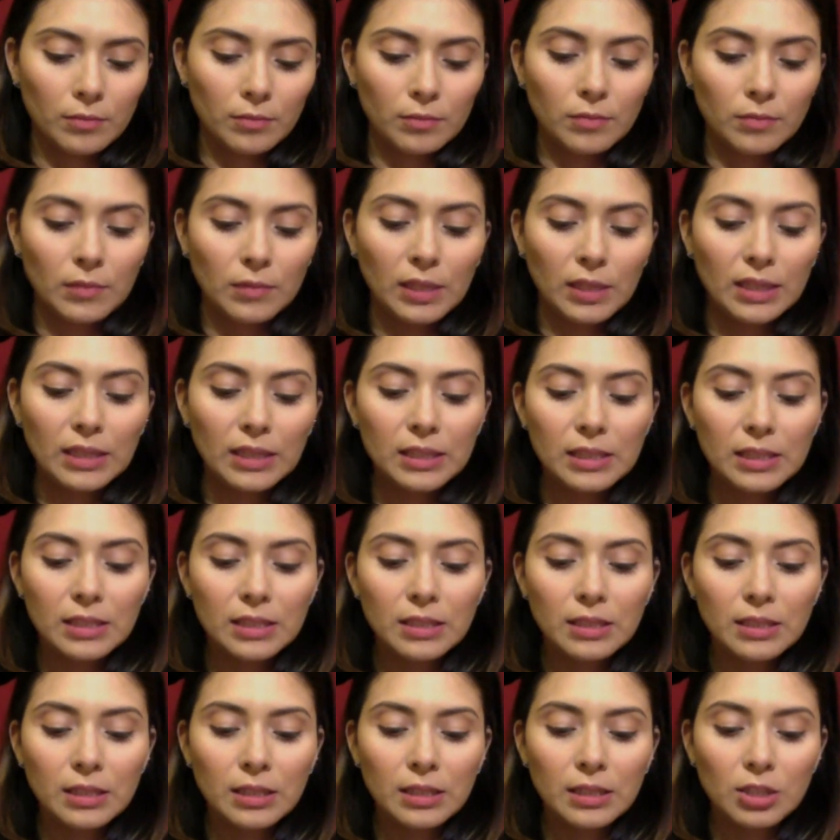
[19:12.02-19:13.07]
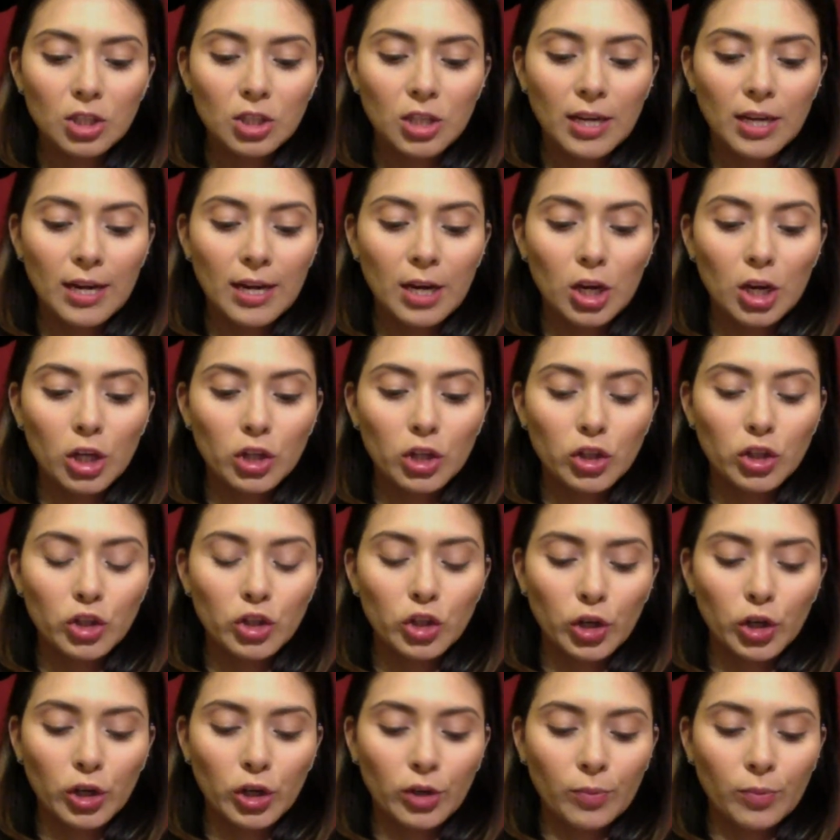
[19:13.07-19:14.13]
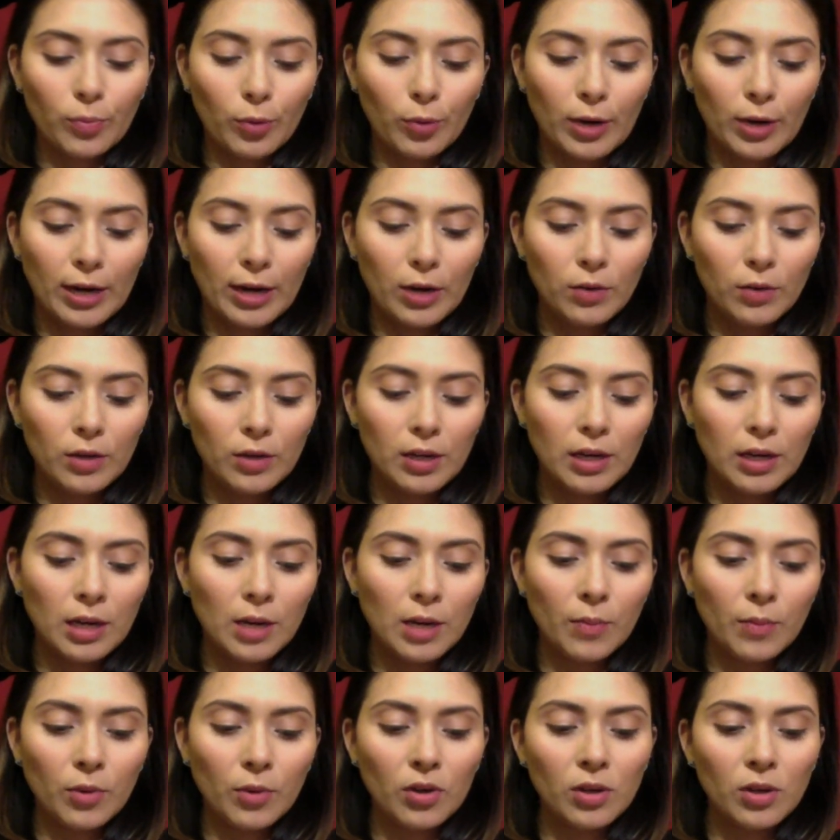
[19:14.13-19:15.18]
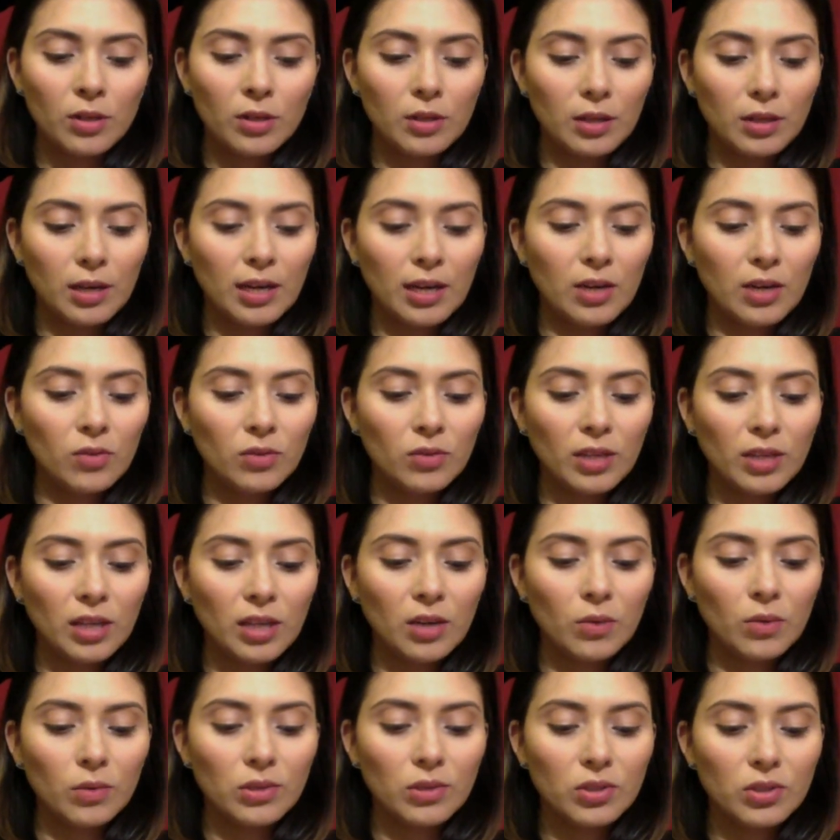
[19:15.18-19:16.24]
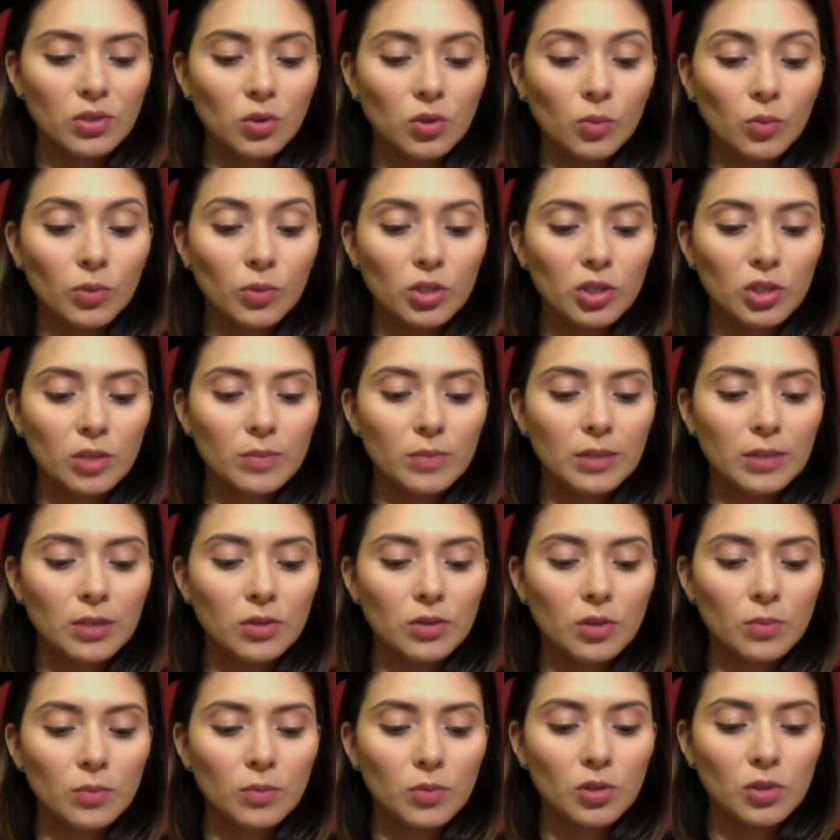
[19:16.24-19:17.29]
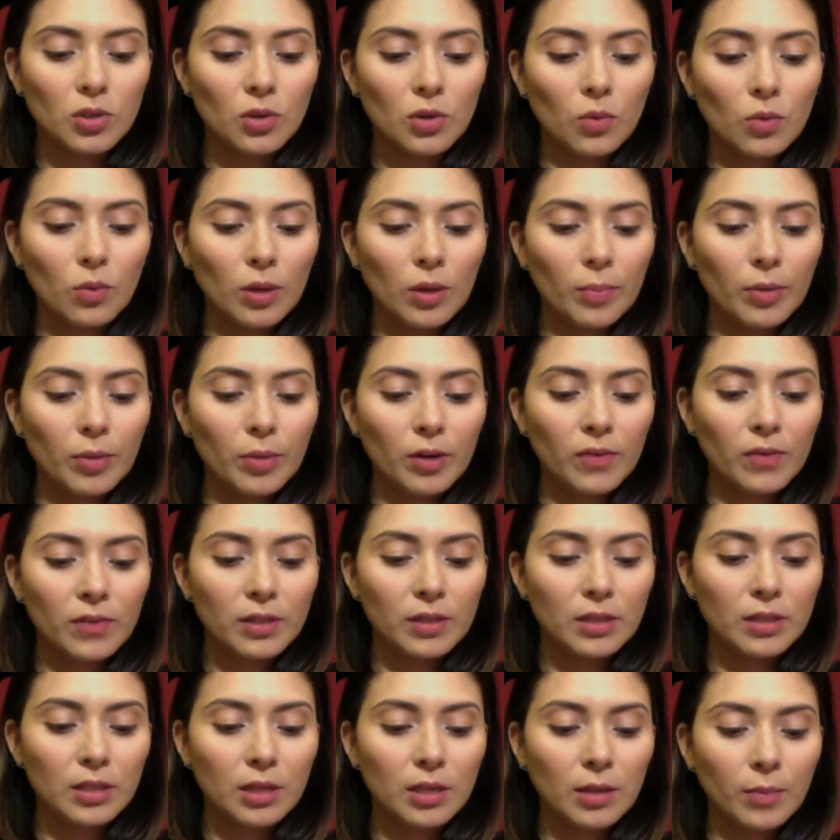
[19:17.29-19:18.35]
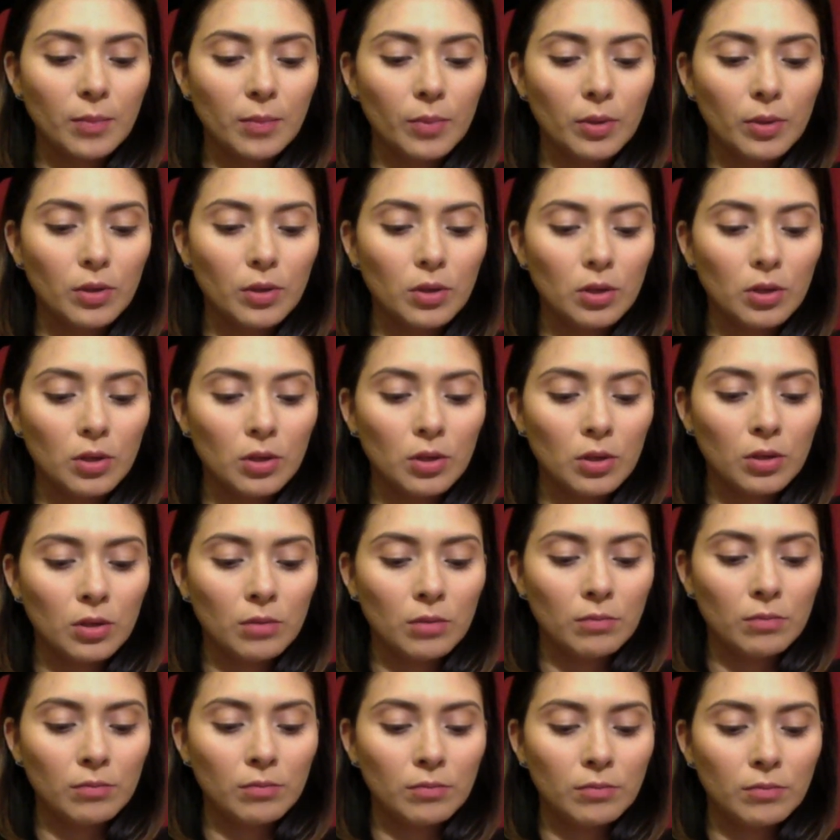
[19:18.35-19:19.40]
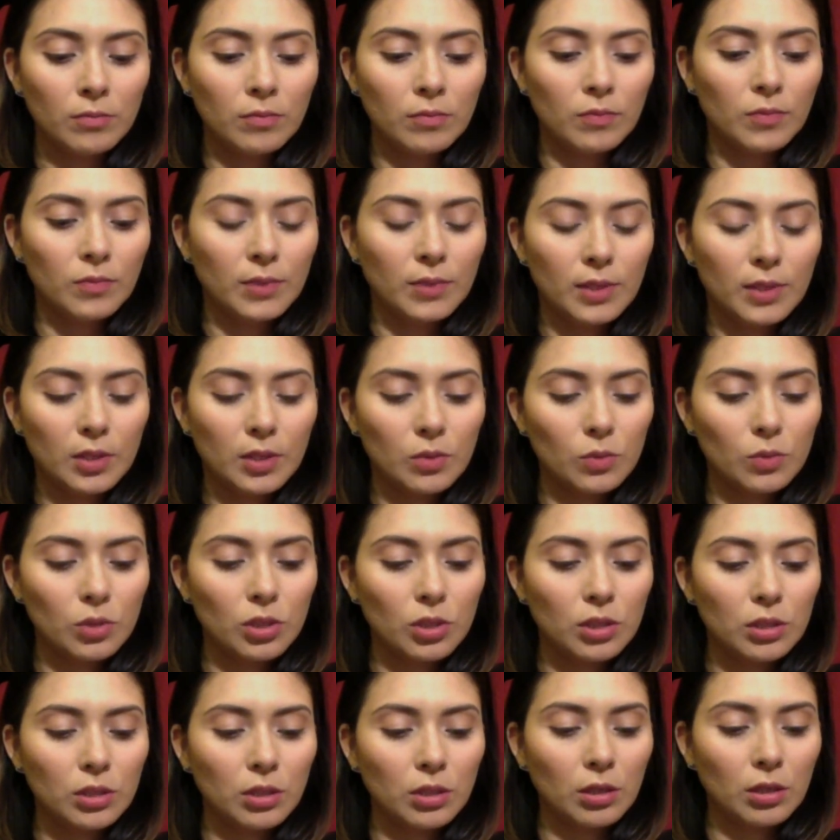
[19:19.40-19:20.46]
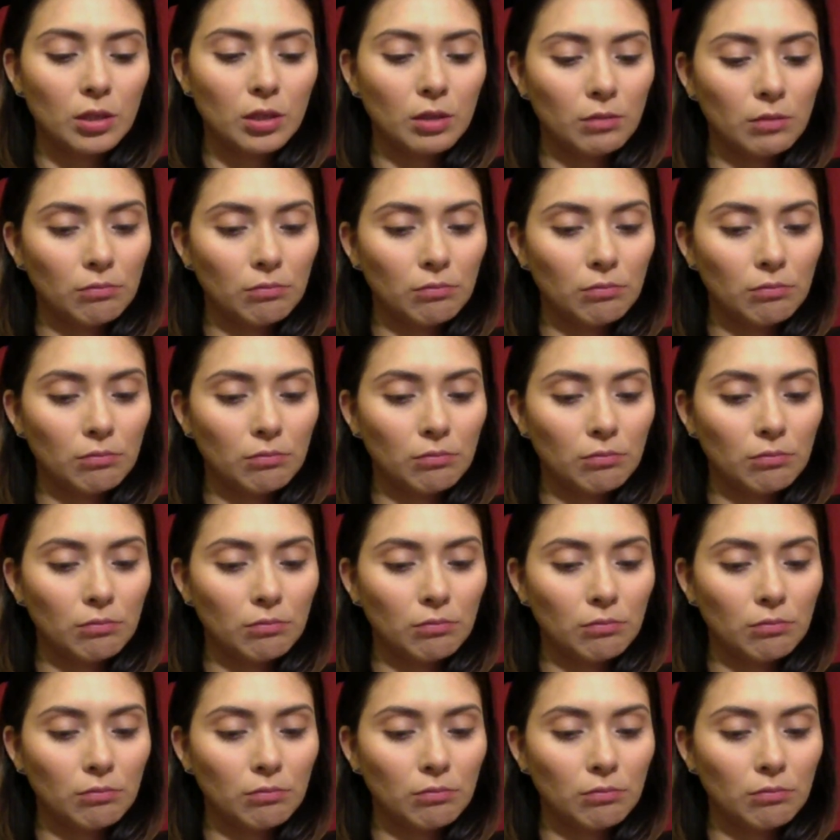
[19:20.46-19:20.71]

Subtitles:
And this is in the shade dark brown. And I don't like it when so much comes out, so I'm just gonna wipe off the tip. That's what she said.